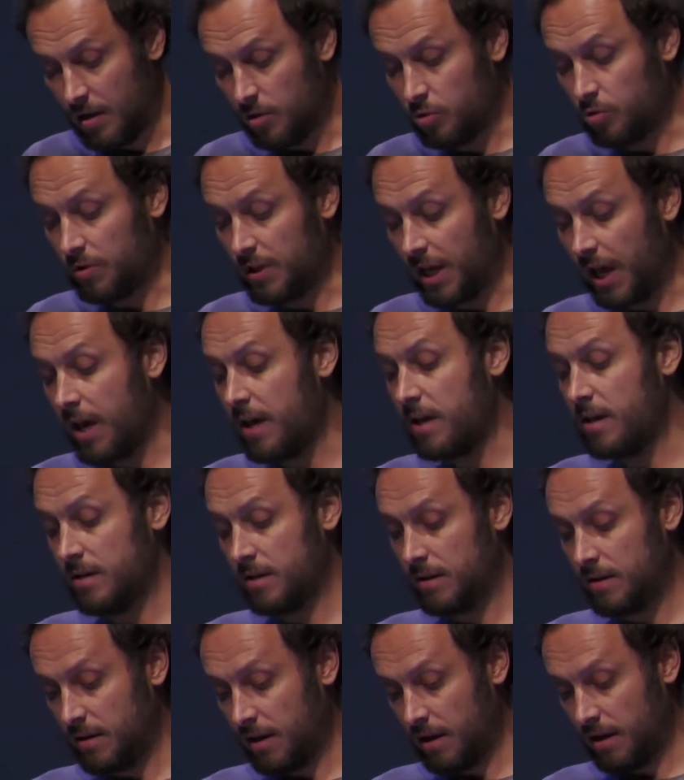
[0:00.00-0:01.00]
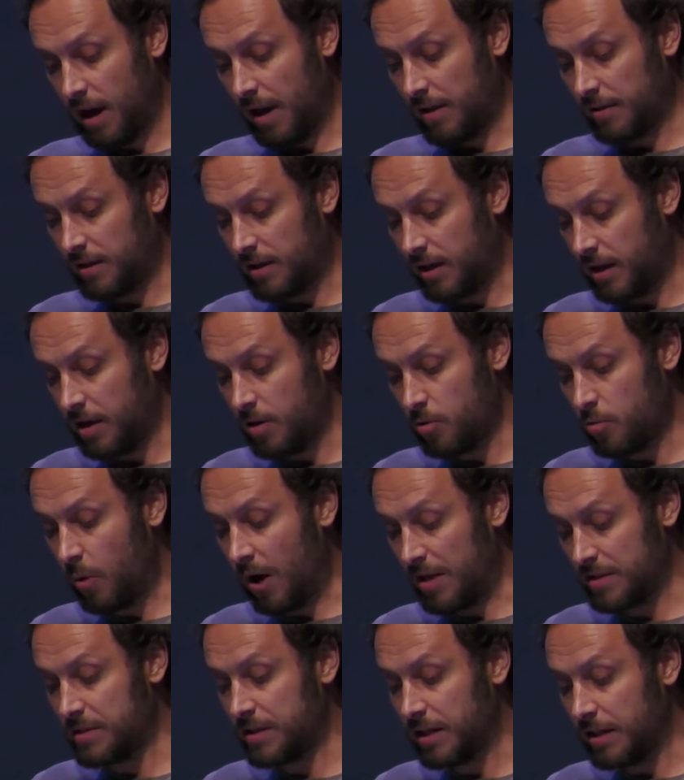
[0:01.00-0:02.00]
Today and here,
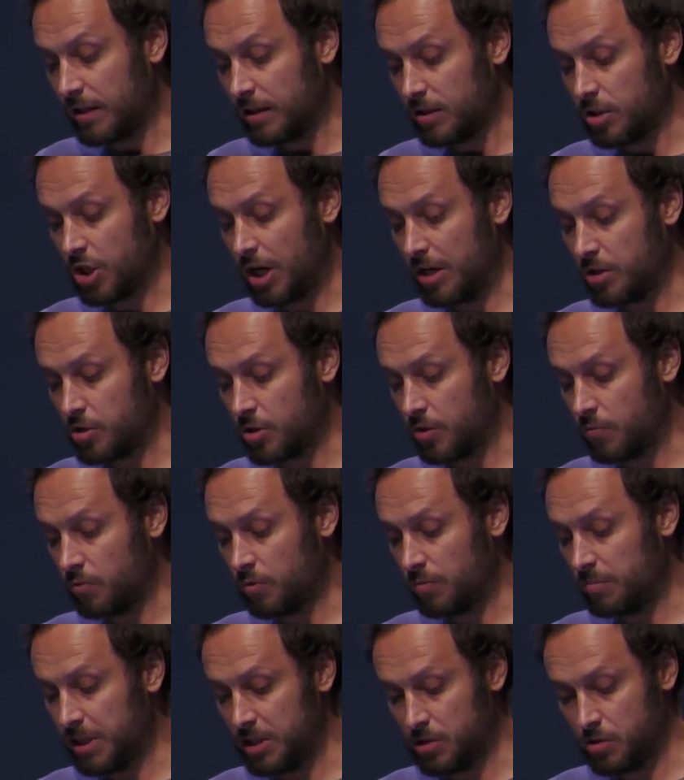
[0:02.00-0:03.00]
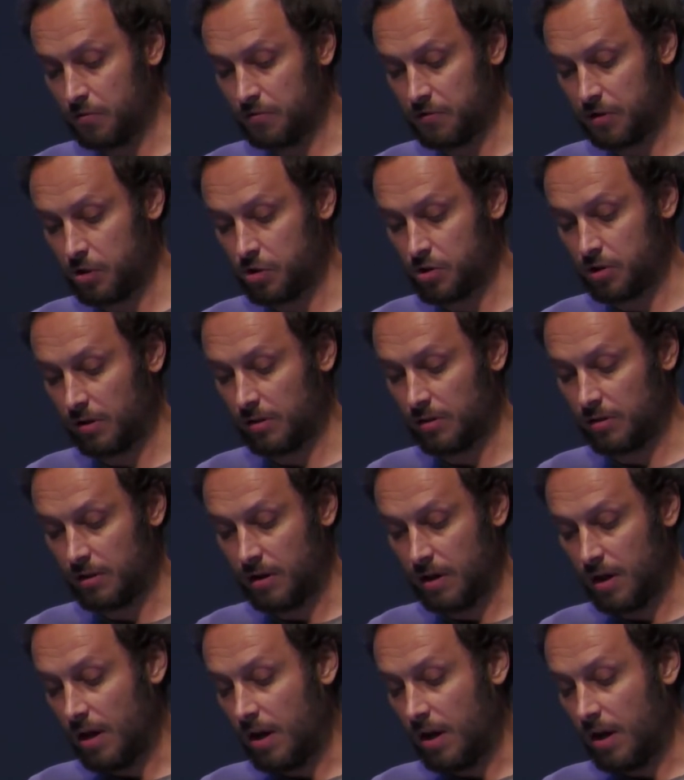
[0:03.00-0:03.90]
one single gesture would be sufficient.